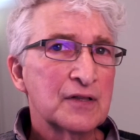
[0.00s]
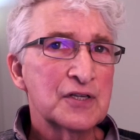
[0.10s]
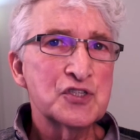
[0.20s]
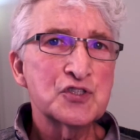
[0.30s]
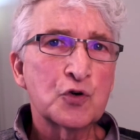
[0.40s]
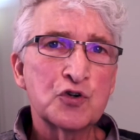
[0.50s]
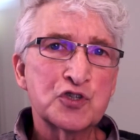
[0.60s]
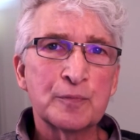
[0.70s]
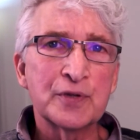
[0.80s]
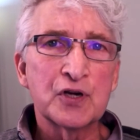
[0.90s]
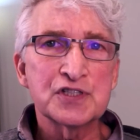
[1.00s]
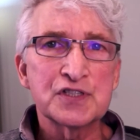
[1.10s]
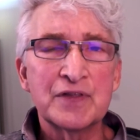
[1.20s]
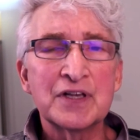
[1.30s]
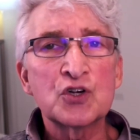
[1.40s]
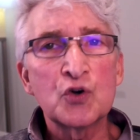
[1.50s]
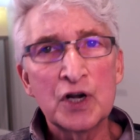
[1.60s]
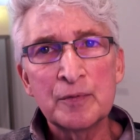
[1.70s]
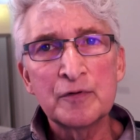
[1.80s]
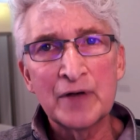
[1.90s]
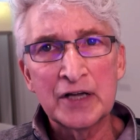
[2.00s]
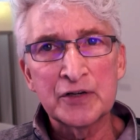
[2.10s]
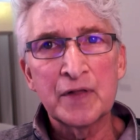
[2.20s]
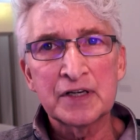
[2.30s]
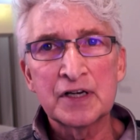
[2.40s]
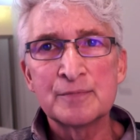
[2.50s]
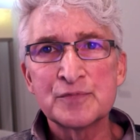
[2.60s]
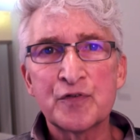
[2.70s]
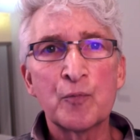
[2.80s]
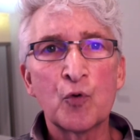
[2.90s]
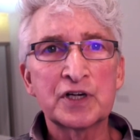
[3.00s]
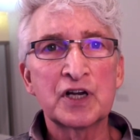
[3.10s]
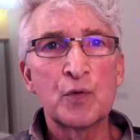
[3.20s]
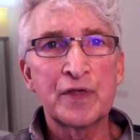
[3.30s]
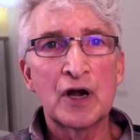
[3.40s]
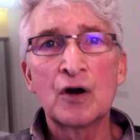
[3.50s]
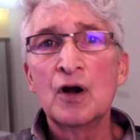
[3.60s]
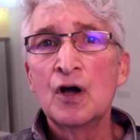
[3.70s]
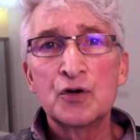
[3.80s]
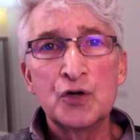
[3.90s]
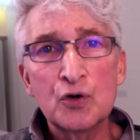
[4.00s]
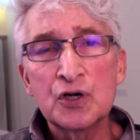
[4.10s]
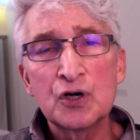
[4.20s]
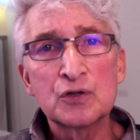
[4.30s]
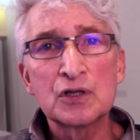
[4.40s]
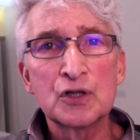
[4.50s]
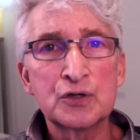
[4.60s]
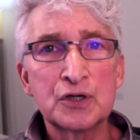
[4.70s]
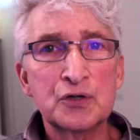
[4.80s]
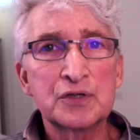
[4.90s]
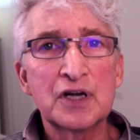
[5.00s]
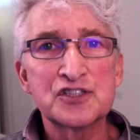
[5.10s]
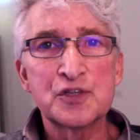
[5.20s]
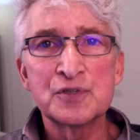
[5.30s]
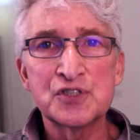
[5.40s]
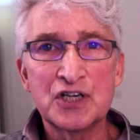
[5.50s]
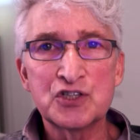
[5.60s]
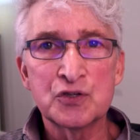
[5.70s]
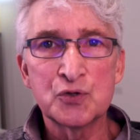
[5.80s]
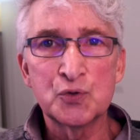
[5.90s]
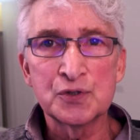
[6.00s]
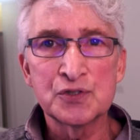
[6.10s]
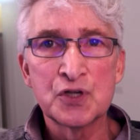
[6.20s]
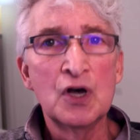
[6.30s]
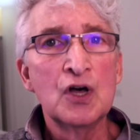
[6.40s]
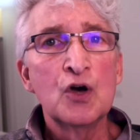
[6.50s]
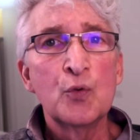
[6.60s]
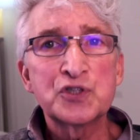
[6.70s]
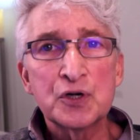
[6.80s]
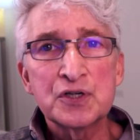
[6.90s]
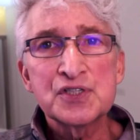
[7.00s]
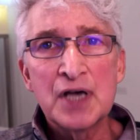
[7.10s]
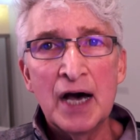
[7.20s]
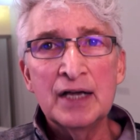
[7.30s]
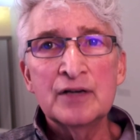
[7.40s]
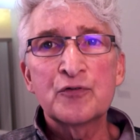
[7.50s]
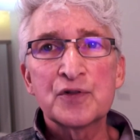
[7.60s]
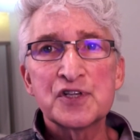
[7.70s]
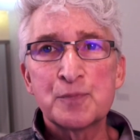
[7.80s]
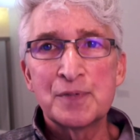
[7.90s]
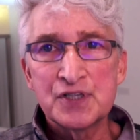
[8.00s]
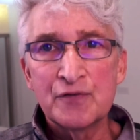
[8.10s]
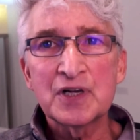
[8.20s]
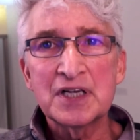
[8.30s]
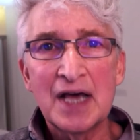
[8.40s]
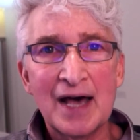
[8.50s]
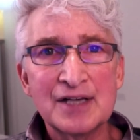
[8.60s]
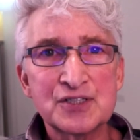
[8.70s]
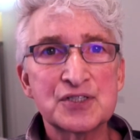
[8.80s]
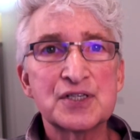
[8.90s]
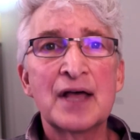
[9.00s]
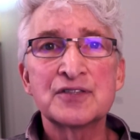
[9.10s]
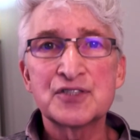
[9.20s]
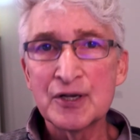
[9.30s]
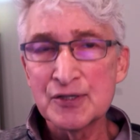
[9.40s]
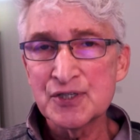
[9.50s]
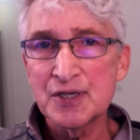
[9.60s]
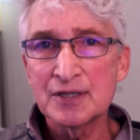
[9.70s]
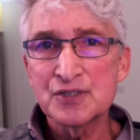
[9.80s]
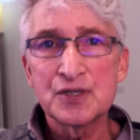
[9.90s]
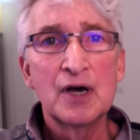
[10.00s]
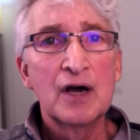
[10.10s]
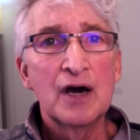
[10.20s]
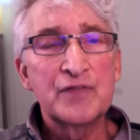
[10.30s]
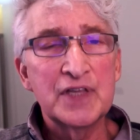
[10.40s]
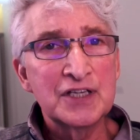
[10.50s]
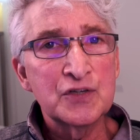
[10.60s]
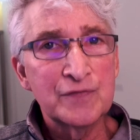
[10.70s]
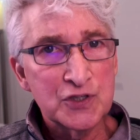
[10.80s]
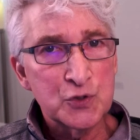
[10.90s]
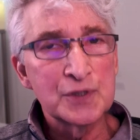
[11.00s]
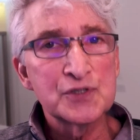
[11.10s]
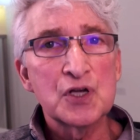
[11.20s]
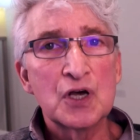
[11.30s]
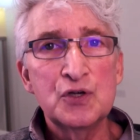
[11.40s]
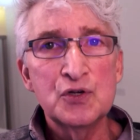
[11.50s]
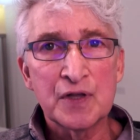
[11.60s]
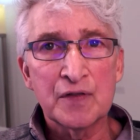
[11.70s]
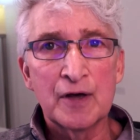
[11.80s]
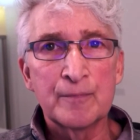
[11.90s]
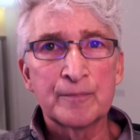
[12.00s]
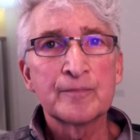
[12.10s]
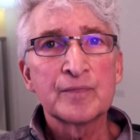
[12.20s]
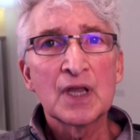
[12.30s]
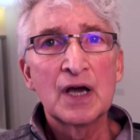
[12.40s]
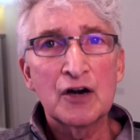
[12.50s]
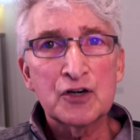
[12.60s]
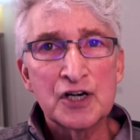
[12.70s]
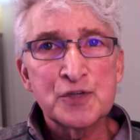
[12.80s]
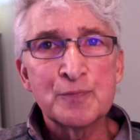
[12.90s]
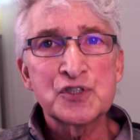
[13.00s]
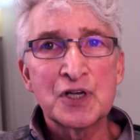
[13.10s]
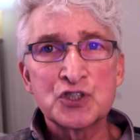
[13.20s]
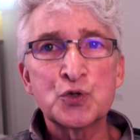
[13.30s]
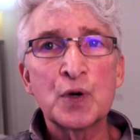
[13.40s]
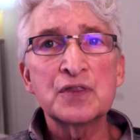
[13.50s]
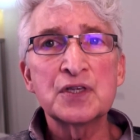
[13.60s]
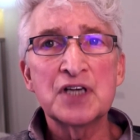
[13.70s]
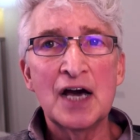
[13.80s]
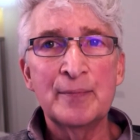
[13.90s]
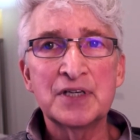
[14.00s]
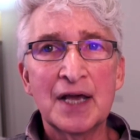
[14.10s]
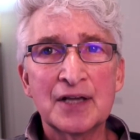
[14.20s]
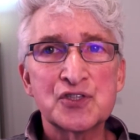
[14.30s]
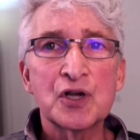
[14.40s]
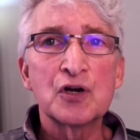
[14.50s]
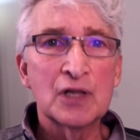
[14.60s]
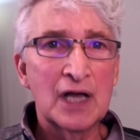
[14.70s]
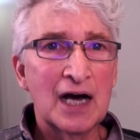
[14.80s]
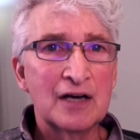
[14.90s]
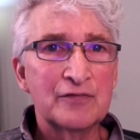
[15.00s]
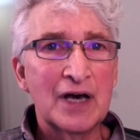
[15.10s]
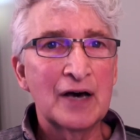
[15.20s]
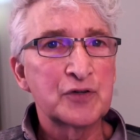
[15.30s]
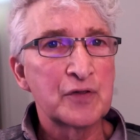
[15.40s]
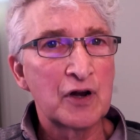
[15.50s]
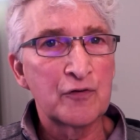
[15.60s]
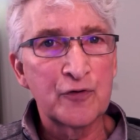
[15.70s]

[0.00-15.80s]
This is crucial because of the incredible value that comes from working with our no-code, low-code customization tools, which are designed for the specific tasks and skill sets of the individuals using them. Our customers can shrink the time it takes to go live after their